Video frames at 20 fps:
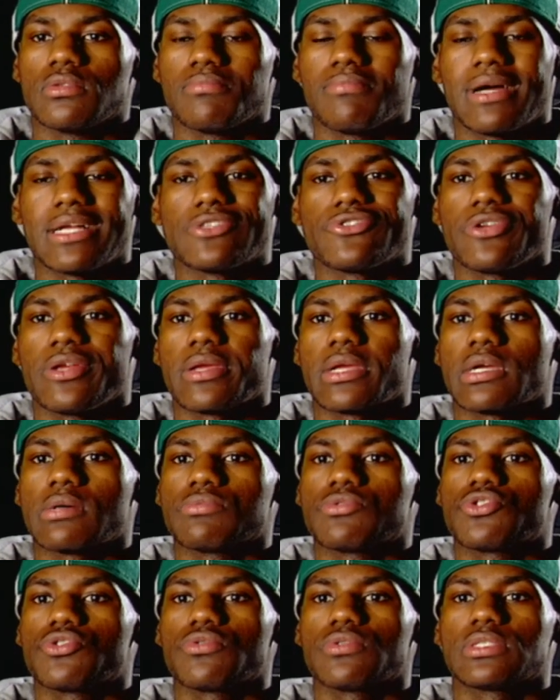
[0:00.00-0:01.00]
My dream
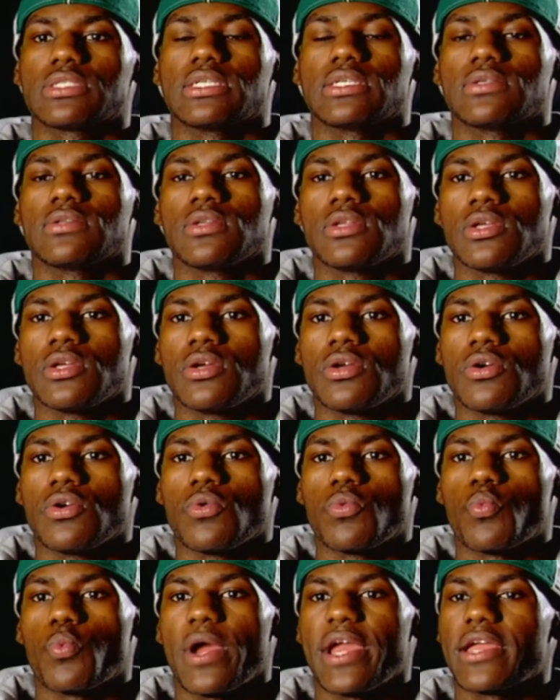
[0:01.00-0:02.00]
come true is to
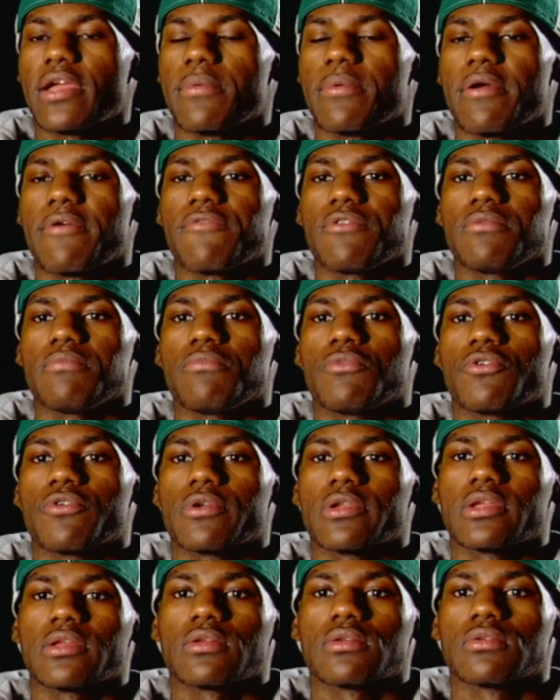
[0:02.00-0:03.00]
wake up every
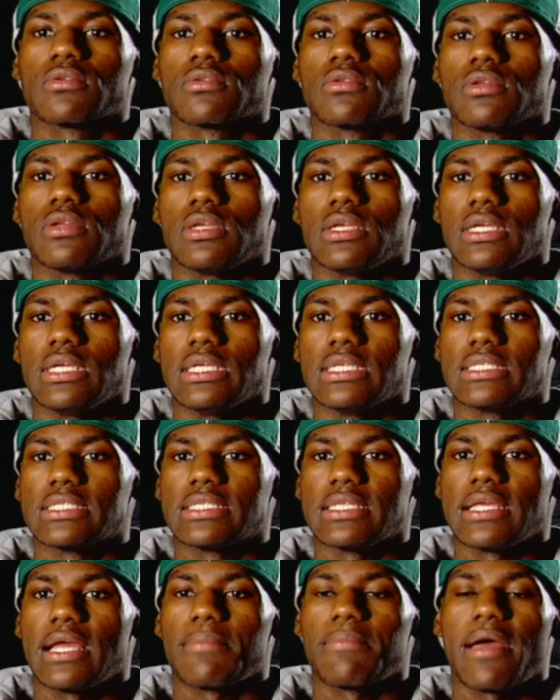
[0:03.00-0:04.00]
morning and
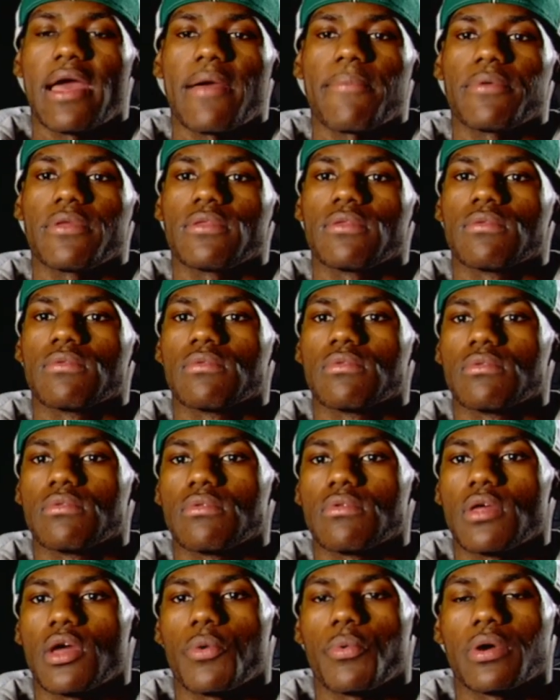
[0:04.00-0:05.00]
see I'm happy
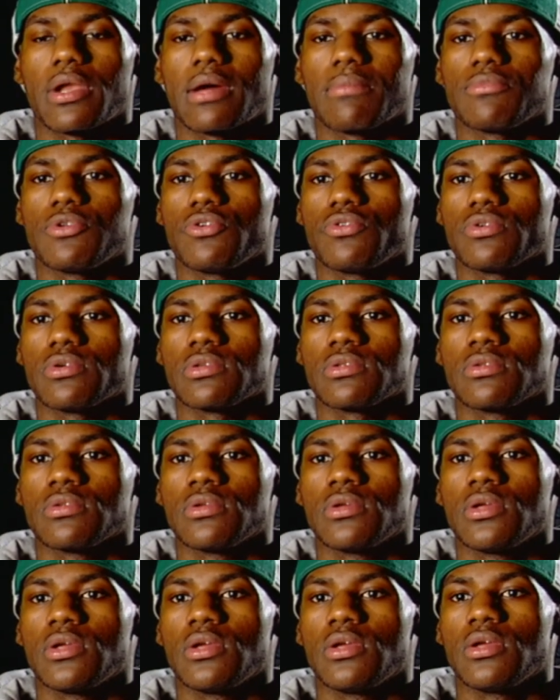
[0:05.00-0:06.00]
or what I'm doing.
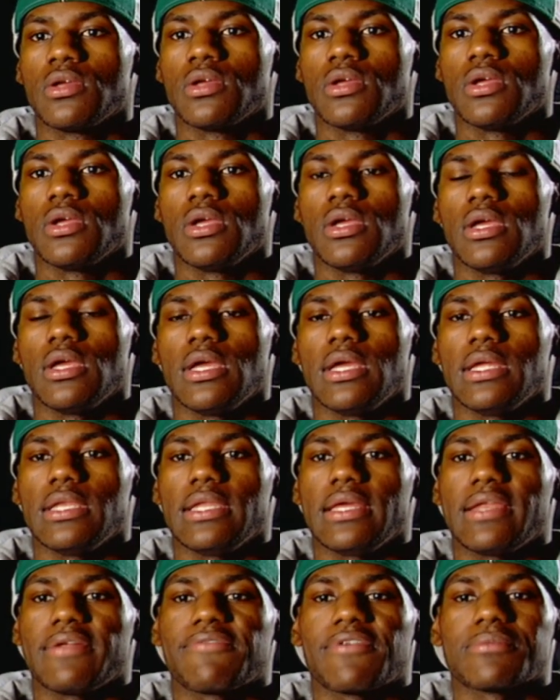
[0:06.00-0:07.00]

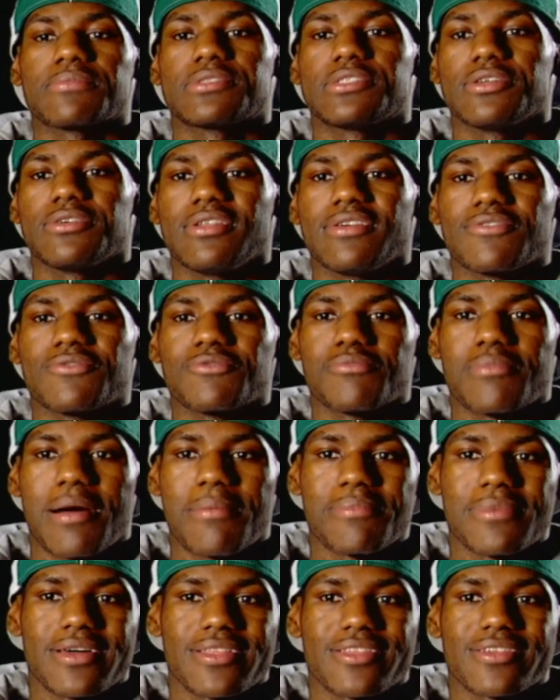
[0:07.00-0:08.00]
And then if I'm still living with my
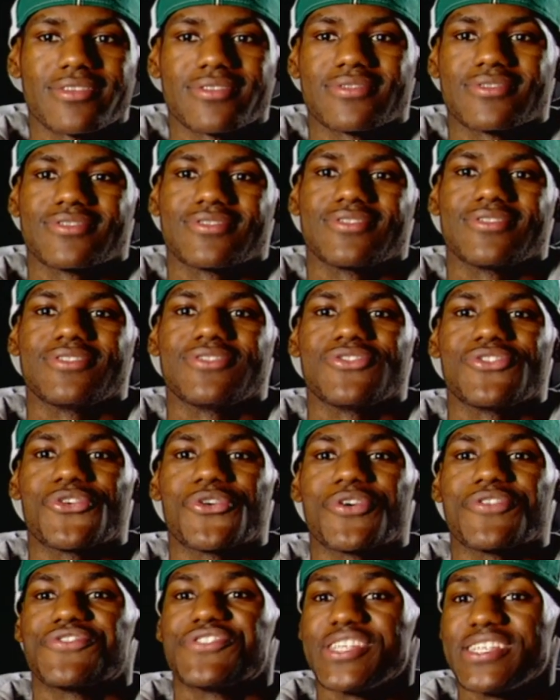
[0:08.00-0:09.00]
mother
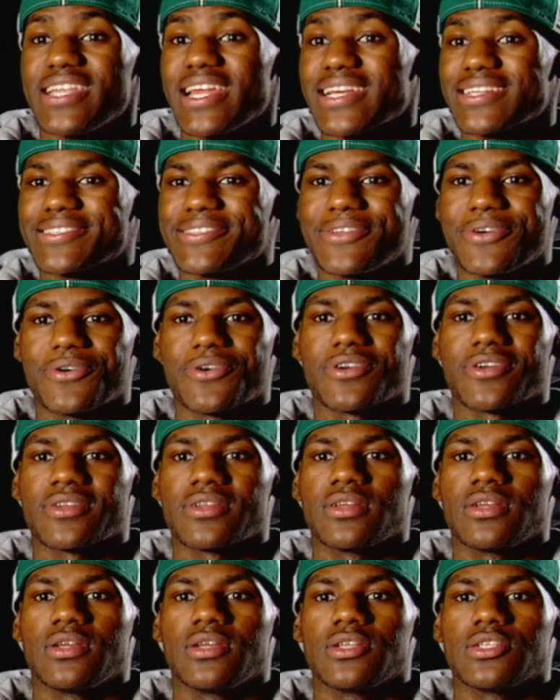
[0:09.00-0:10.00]
or if she's next door,
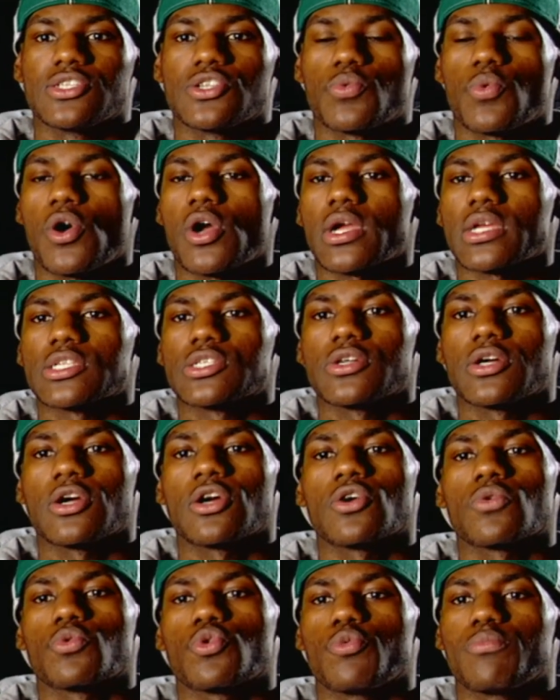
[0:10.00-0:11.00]
to walk into
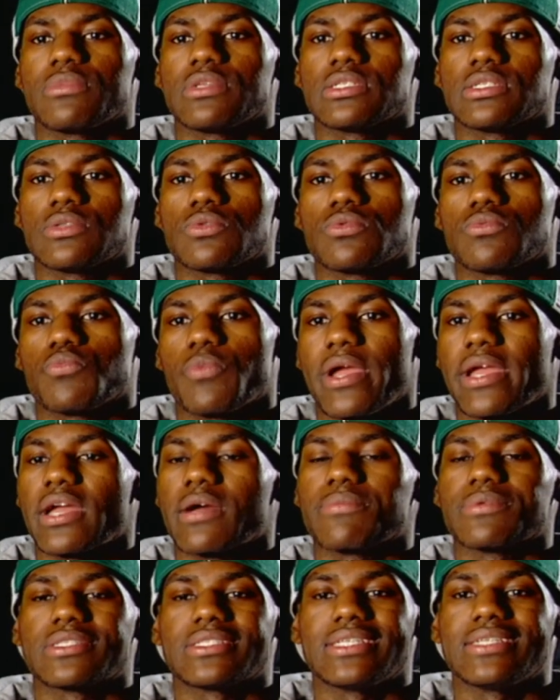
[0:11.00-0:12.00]
her room and wake
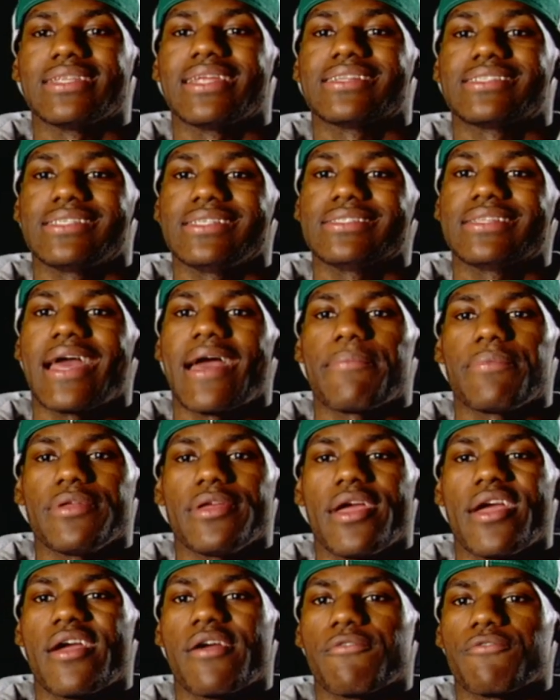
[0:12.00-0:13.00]
up and see that she's
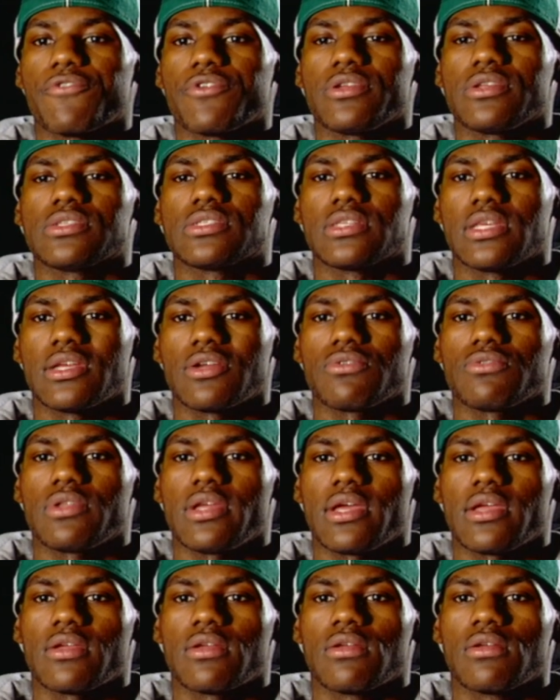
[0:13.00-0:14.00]
happy every single
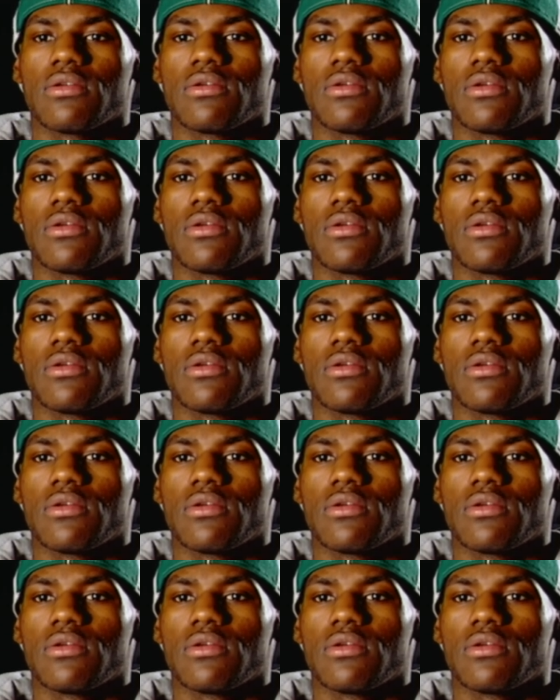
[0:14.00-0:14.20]
day.